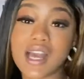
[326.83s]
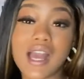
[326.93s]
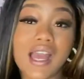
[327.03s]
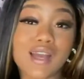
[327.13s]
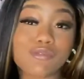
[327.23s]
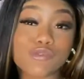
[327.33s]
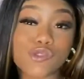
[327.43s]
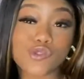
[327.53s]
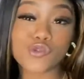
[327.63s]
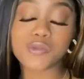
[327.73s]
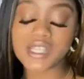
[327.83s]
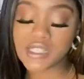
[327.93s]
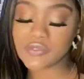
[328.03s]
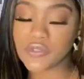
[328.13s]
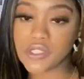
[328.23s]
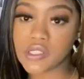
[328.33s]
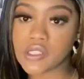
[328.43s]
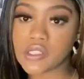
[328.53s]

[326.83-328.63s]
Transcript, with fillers: I have two best friends.